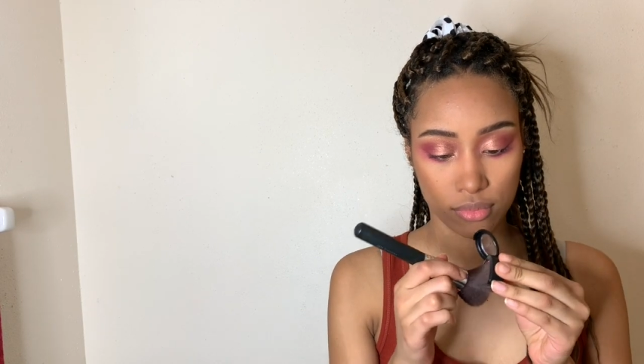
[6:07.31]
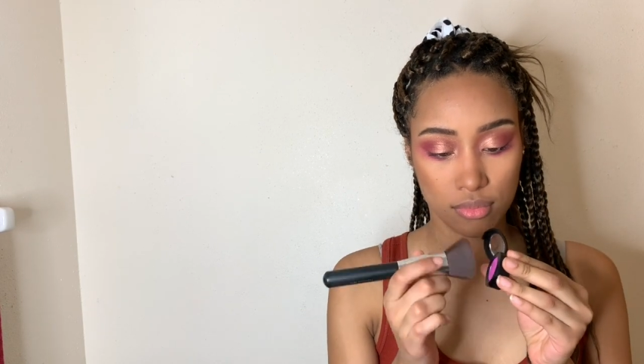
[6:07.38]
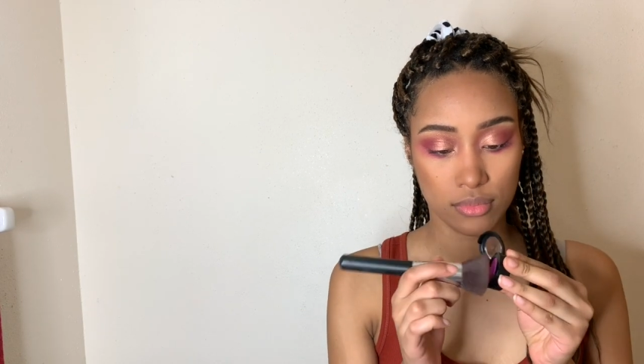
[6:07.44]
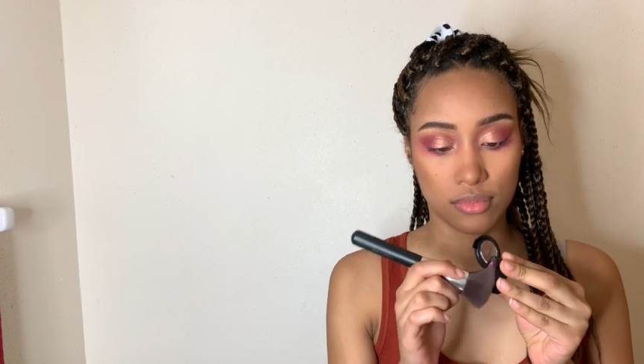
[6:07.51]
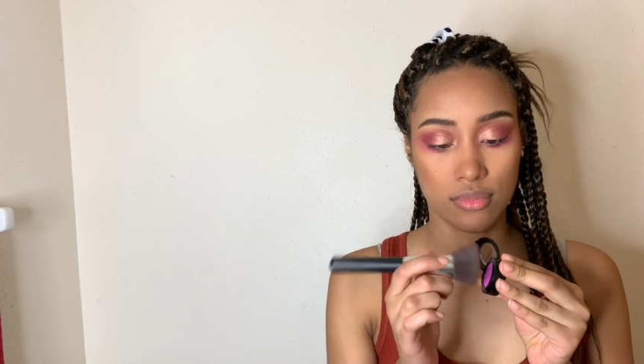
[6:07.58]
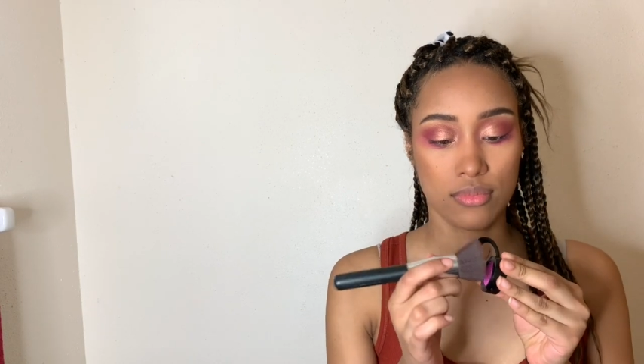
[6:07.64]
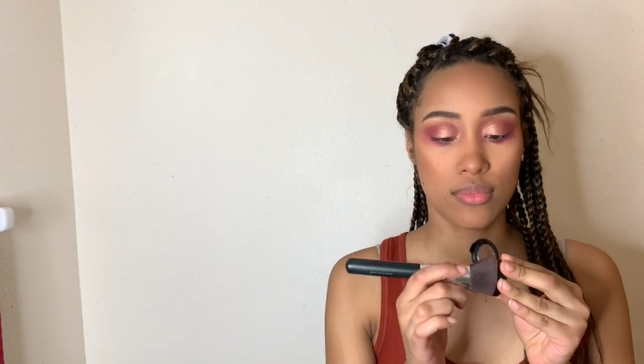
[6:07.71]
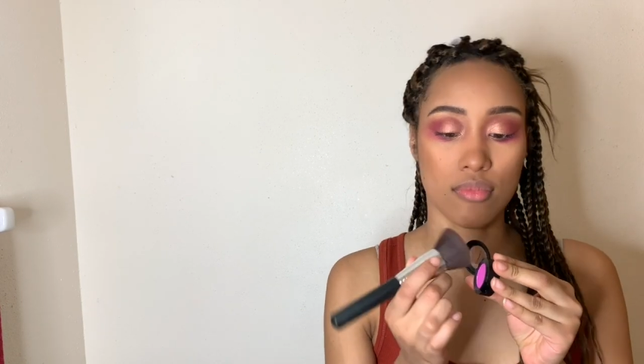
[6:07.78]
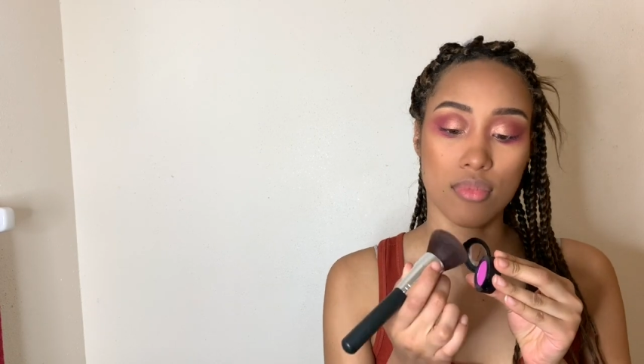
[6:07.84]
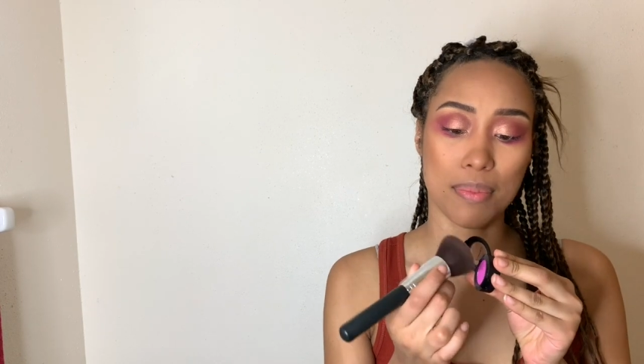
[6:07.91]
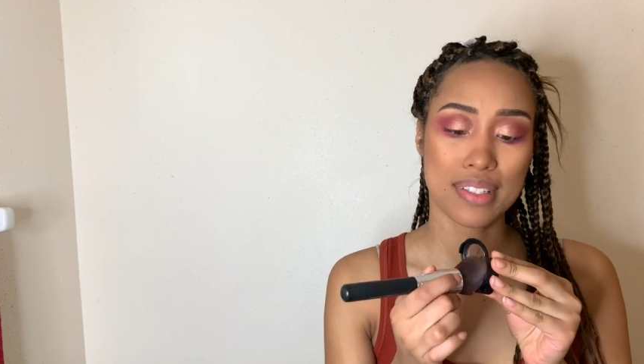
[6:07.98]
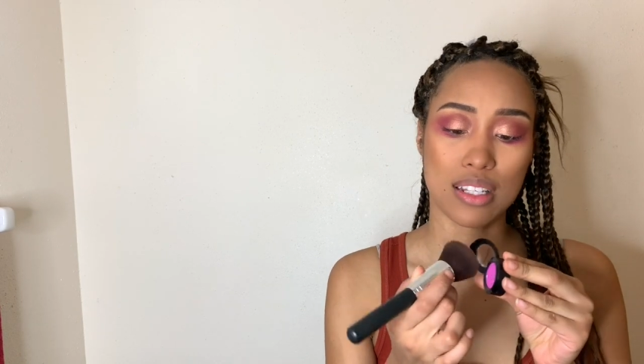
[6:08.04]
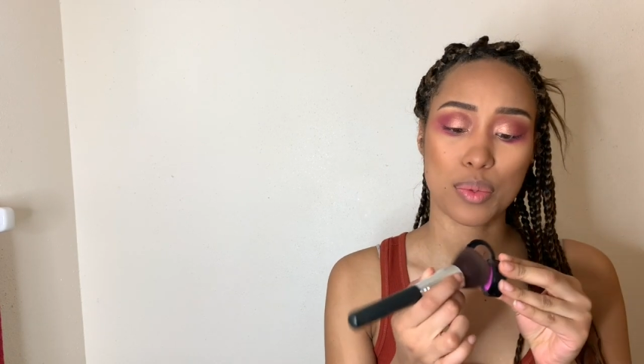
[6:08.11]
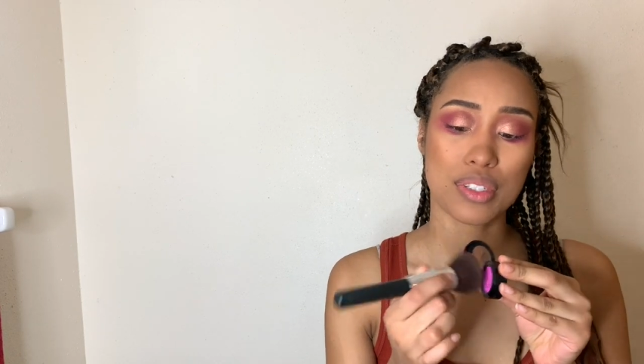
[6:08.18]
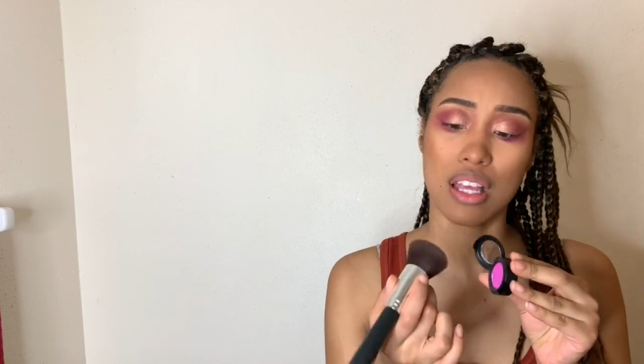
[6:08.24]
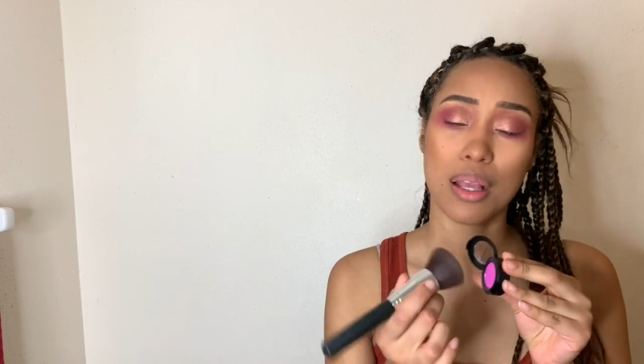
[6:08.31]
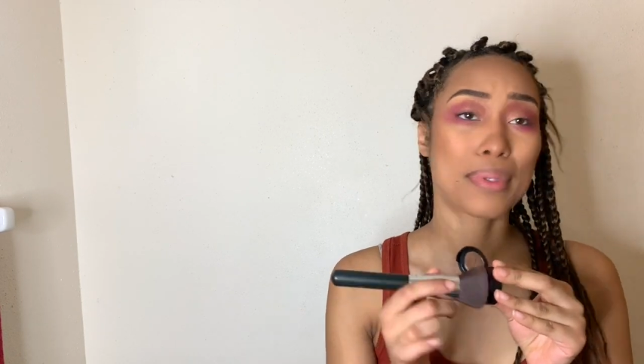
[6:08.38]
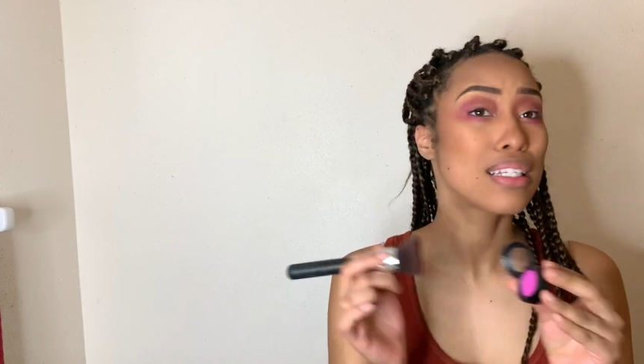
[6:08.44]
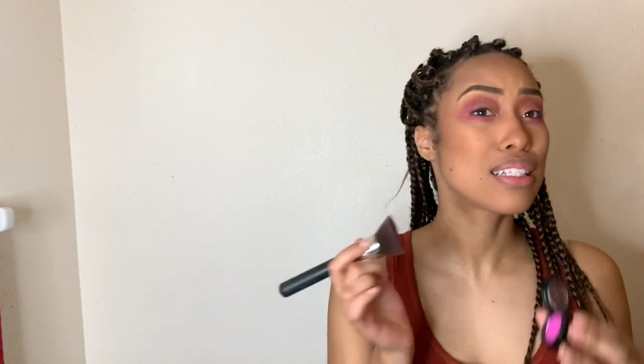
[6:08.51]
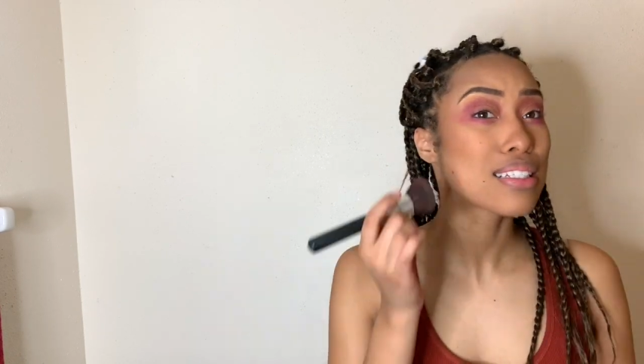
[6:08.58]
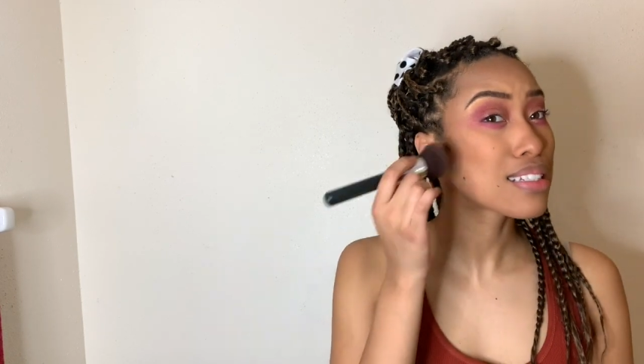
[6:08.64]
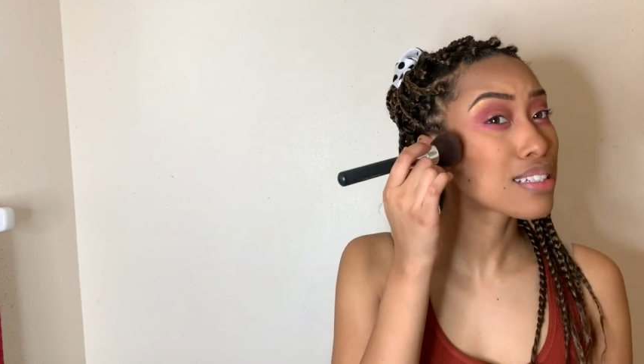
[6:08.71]
But I figured since I'm
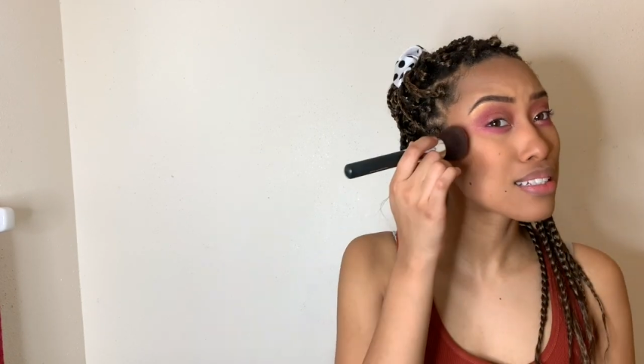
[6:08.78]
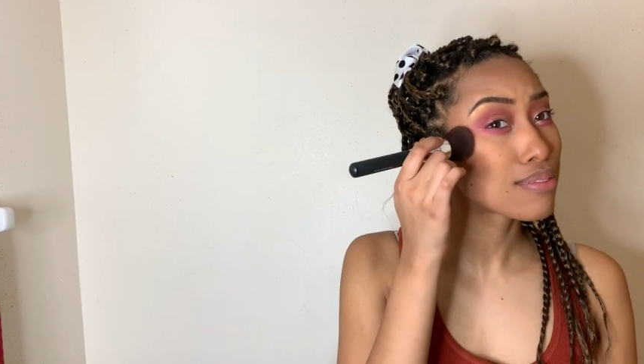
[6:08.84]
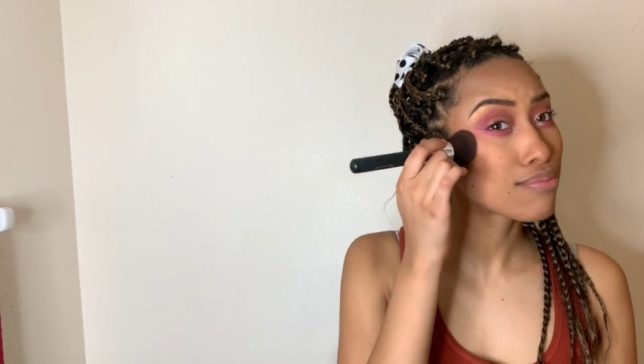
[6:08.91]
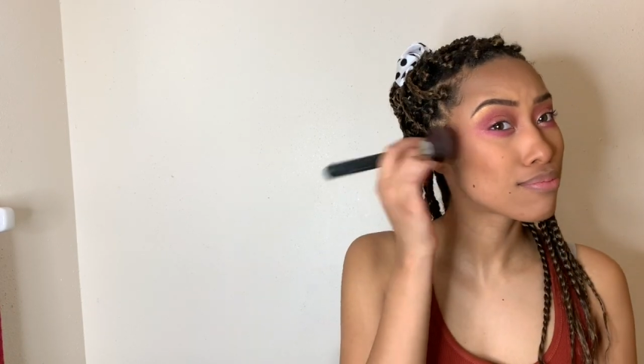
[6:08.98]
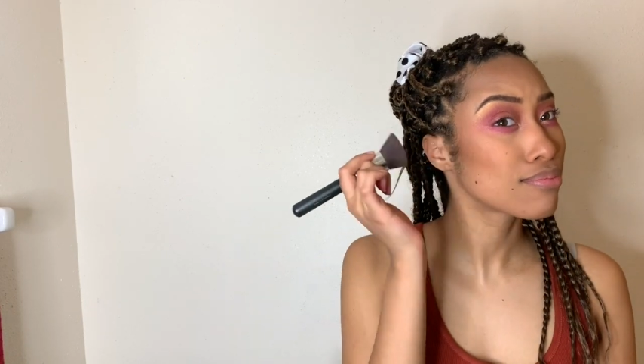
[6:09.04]
recording